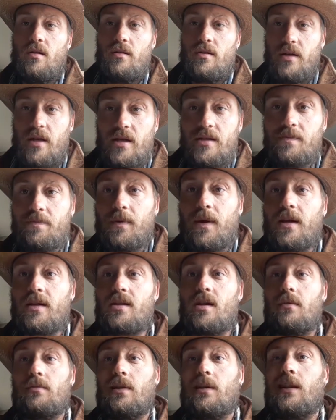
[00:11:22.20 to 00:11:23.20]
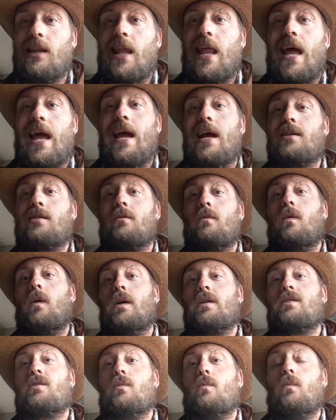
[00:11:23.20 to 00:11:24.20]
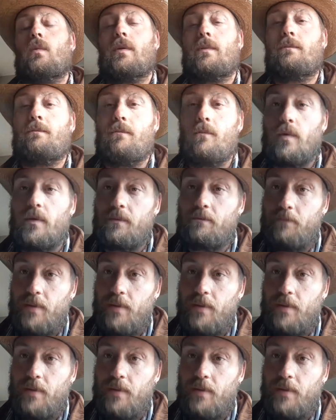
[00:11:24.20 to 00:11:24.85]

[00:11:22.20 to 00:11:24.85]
this brings up the last question with